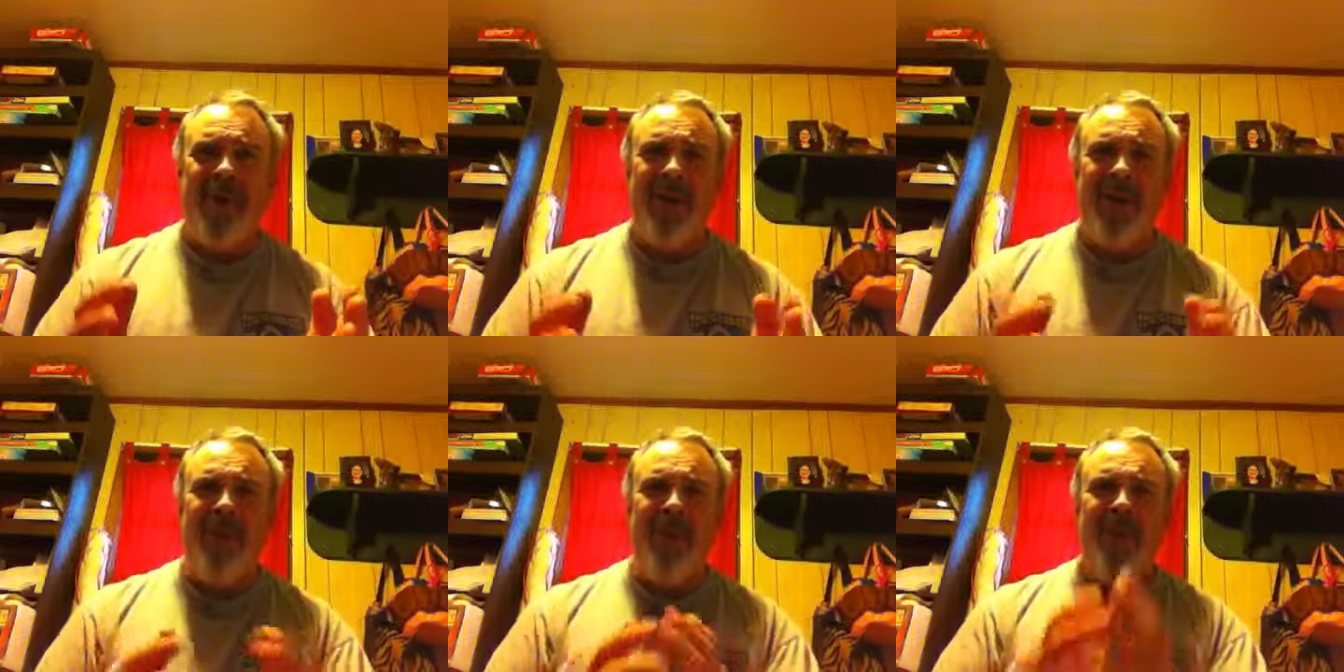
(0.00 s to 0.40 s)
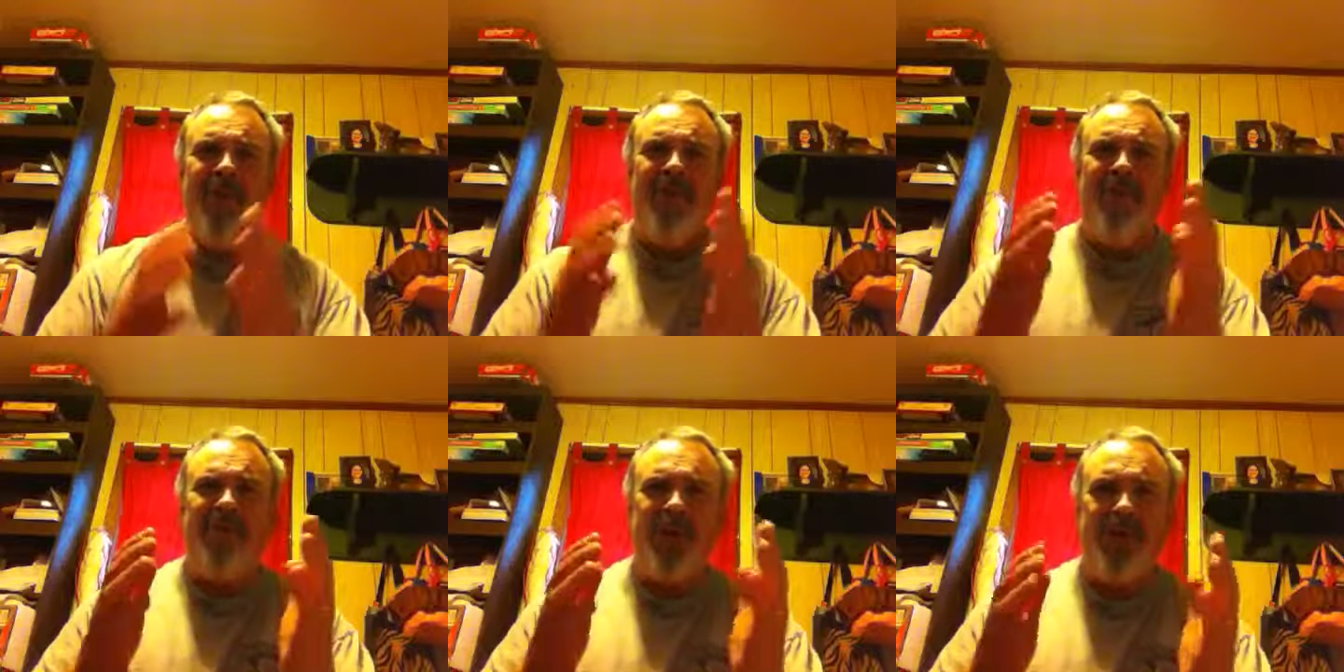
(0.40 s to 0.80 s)
to give you a
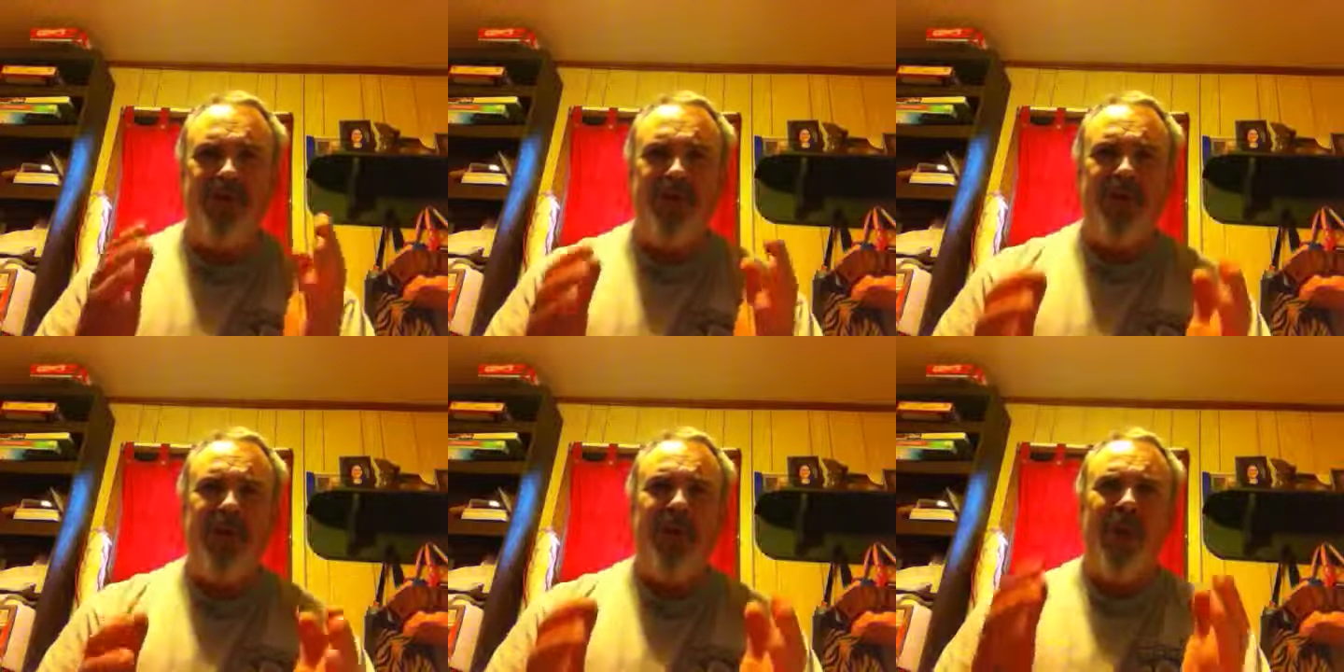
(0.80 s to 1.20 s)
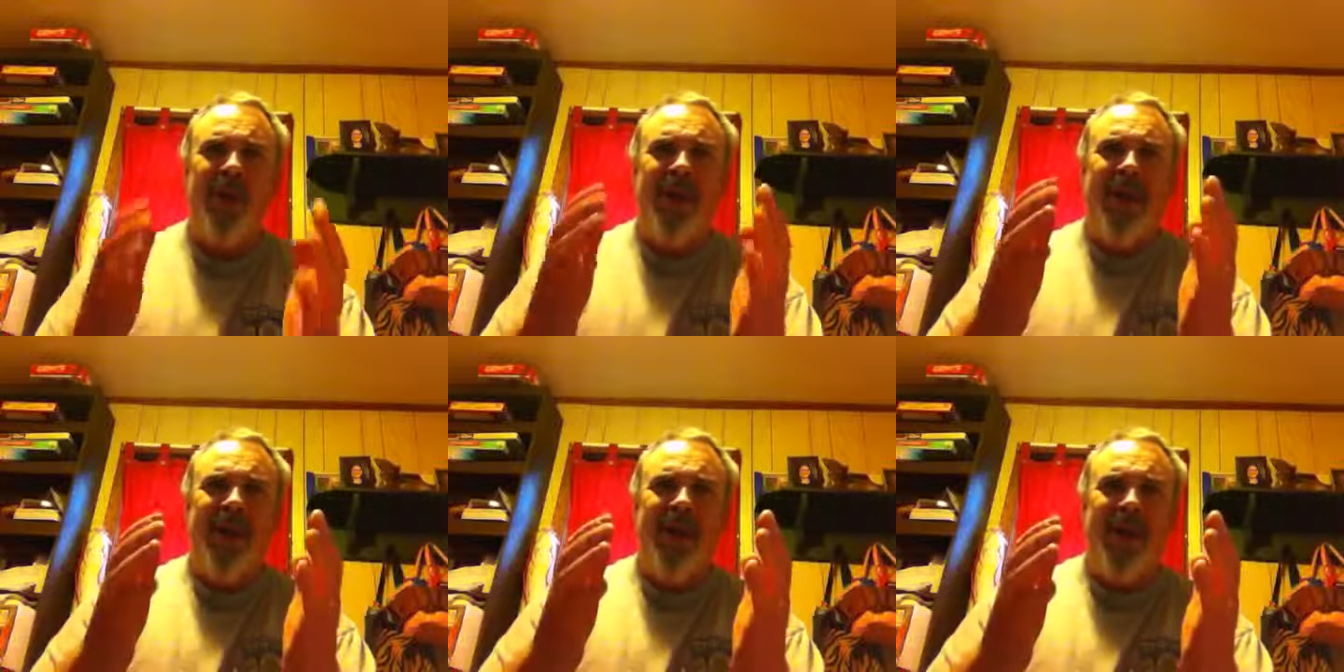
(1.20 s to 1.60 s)
future
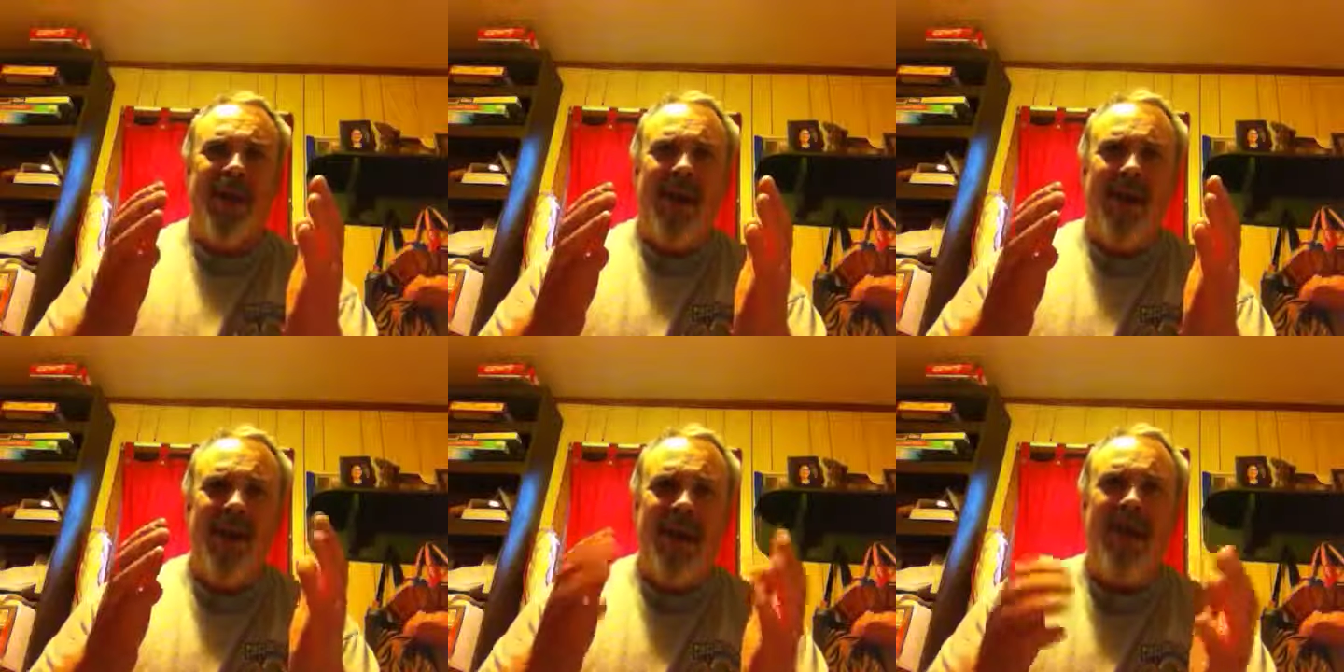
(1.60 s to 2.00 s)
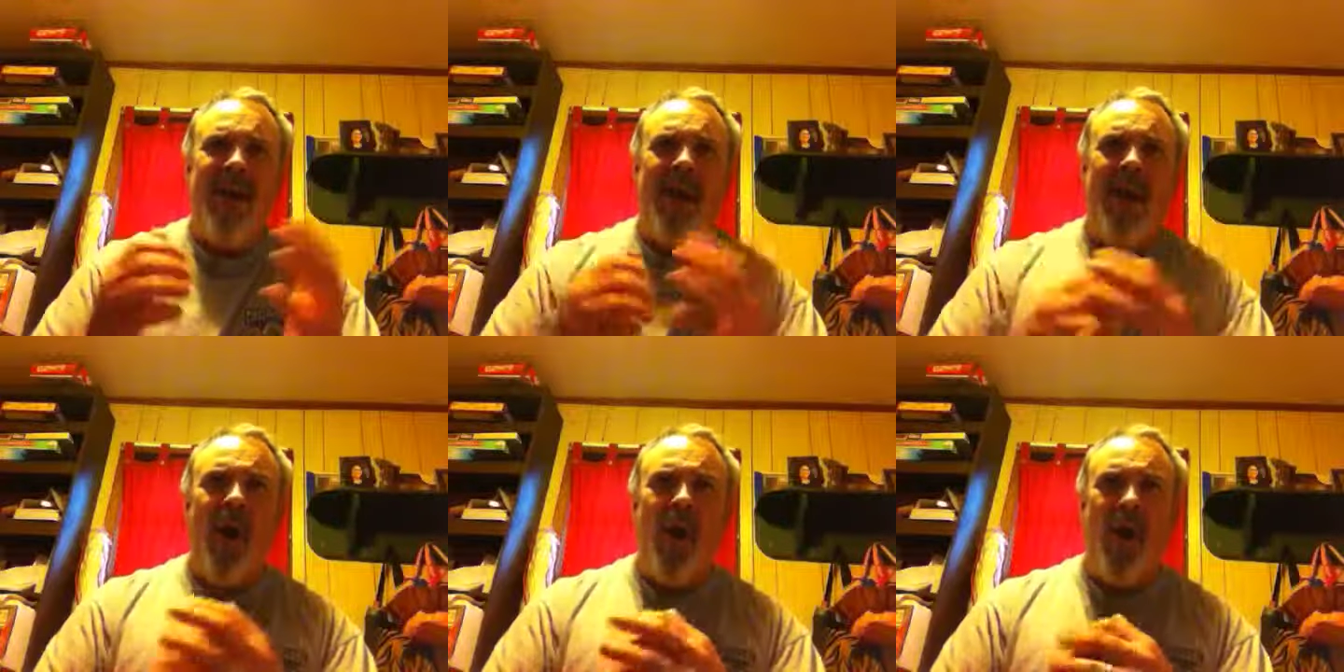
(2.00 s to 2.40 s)
and
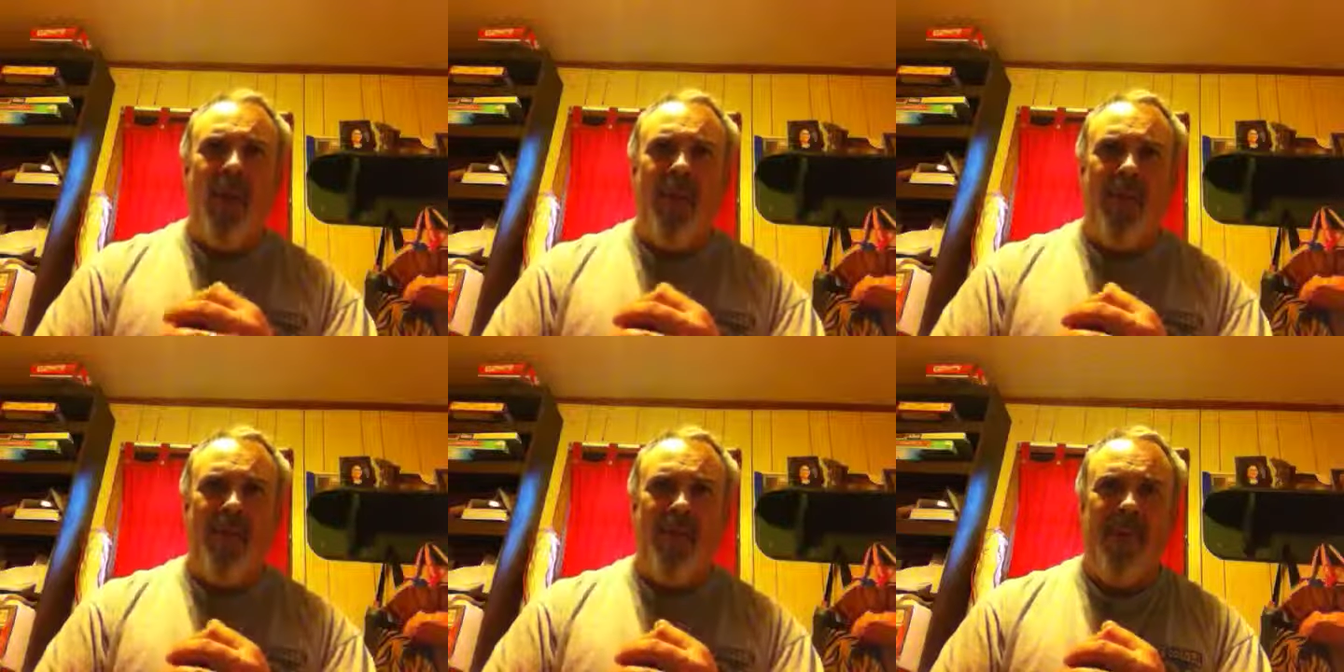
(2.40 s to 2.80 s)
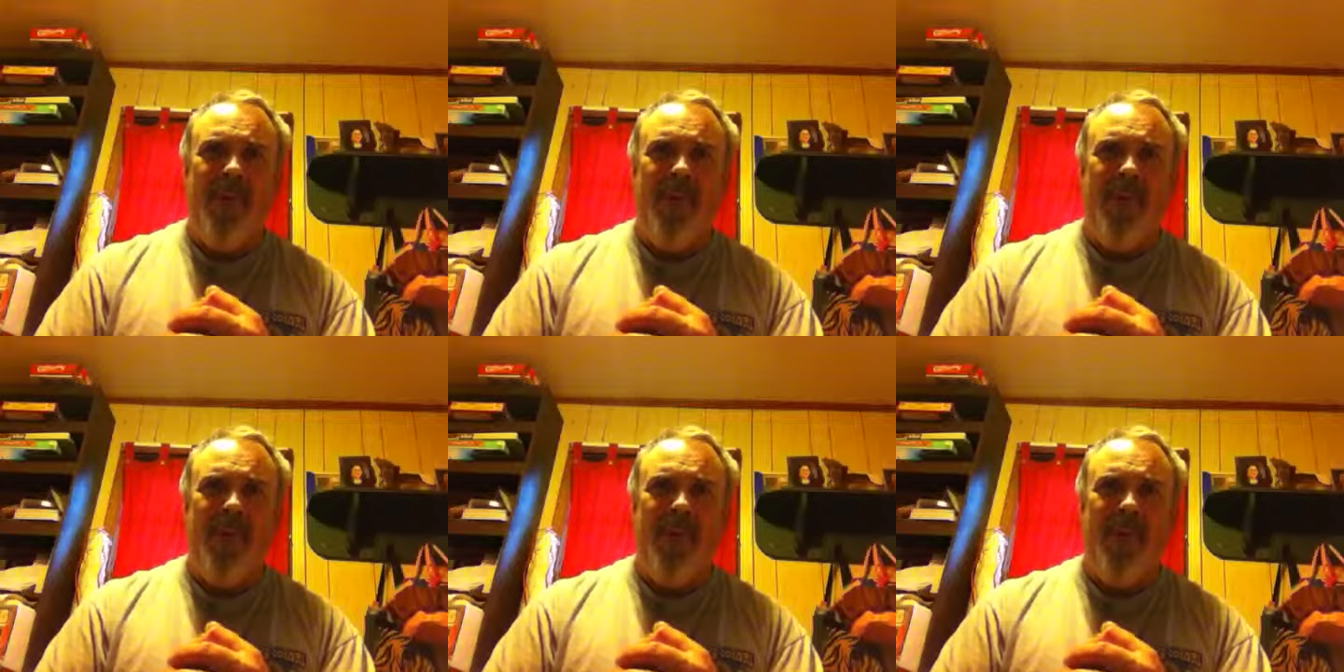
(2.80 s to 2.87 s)
a hope.